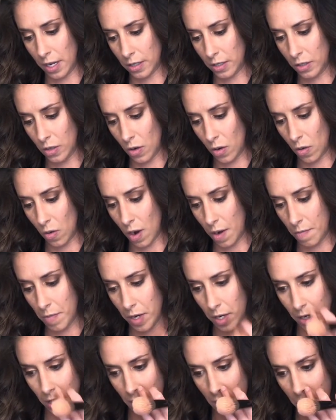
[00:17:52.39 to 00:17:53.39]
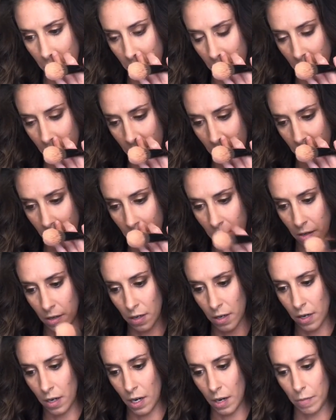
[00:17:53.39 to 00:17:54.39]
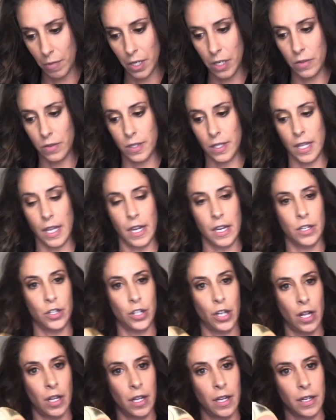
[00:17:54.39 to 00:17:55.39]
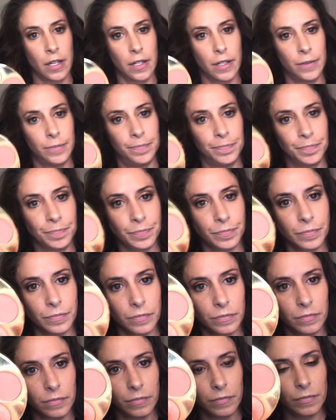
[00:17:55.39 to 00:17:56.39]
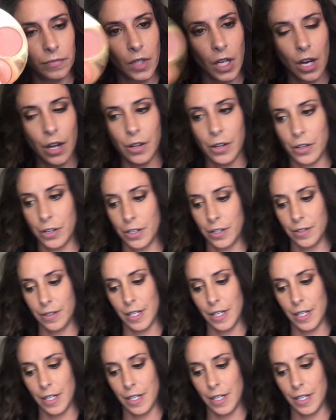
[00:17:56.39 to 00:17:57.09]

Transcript: So I'm gonna keep it, I'm gonna use the angelic color.